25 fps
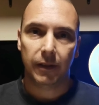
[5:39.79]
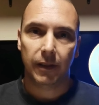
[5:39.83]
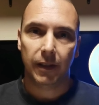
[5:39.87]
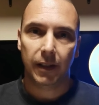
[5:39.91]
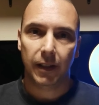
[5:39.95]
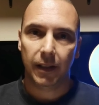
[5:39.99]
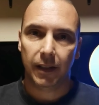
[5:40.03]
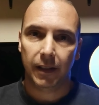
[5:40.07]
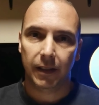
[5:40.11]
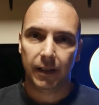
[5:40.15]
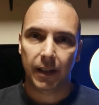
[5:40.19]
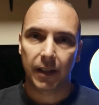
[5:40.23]

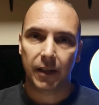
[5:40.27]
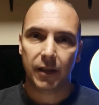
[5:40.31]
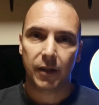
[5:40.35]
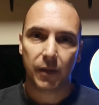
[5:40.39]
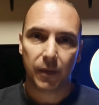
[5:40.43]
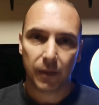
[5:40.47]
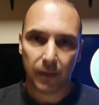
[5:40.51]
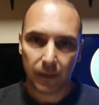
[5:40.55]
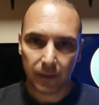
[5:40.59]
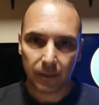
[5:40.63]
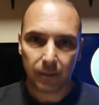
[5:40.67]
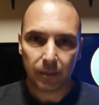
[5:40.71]
And
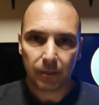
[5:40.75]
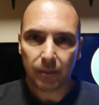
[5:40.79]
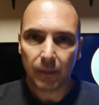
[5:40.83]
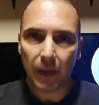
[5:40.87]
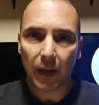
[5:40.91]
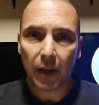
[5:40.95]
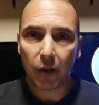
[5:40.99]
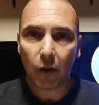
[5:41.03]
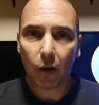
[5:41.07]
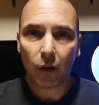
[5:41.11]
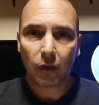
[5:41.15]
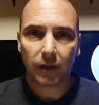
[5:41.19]
that's
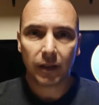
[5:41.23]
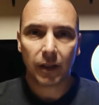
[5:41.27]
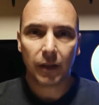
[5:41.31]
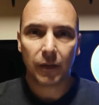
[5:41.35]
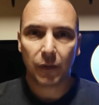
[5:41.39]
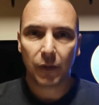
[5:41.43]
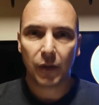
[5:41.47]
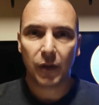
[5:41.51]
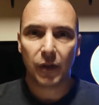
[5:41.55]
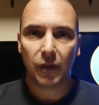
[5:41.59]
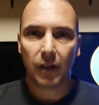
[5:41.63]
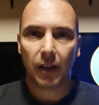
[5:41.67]
make
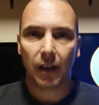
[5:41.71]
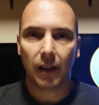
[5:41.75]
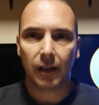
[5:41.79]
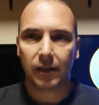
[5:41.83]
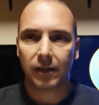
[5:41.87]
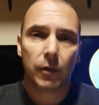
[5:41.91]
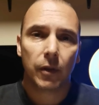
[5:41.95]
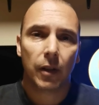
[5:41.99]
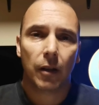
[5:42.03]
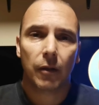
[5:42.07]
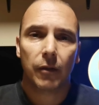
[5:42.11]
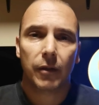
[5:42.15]
content for you
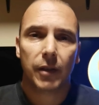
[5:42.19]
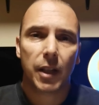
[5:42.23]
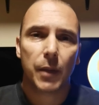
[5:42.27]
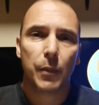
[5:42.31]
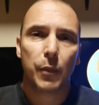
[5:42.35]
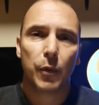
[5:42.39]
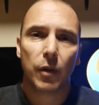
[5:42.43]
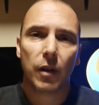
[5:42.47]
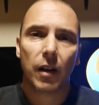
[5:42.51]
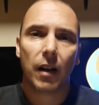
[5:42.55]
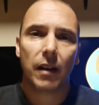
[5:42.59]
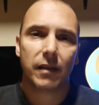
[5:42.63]
guys. You know,
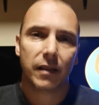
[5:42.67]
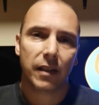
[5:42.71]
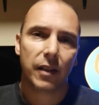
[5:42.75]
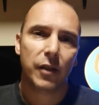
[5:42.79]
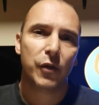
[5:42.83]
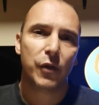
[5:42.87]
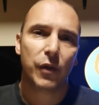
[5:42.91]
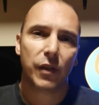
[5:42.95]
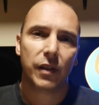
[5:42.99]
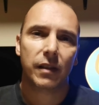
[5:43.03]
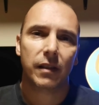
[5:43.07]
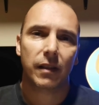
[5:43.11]
keep you guys
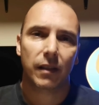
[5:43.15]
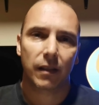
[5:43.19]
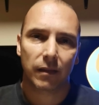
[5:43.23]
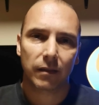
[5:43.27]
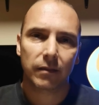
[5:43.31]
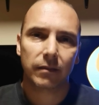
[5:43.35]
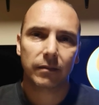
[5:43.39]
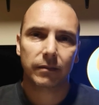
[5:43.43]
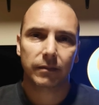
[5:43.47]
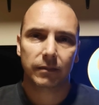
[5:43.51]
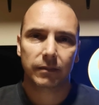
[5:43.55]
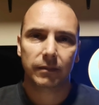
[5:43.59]
interested.
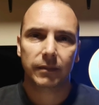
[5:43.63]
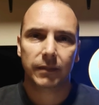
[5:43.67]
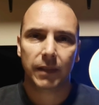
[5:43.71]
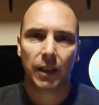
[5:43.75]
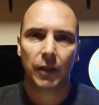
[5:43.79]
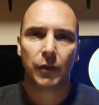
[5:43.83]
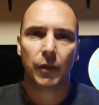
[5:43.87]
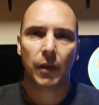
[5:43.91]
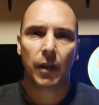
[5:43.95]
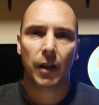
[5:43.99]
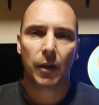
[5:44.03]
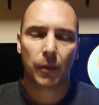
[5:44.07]

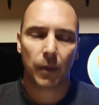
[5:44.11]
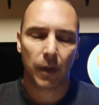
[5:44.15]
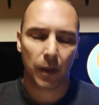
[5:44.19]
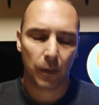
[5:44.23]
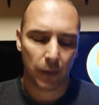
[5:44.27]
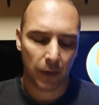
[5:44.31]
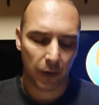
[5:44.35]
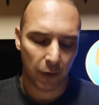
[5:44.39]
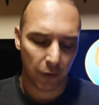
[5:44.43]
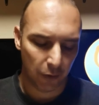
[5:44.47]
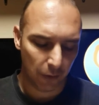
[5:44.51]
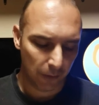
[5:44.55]
That's what I really
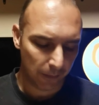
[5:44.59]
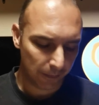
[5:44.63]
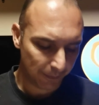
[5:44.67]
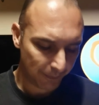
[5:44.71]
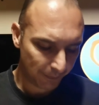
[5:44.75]
want to do.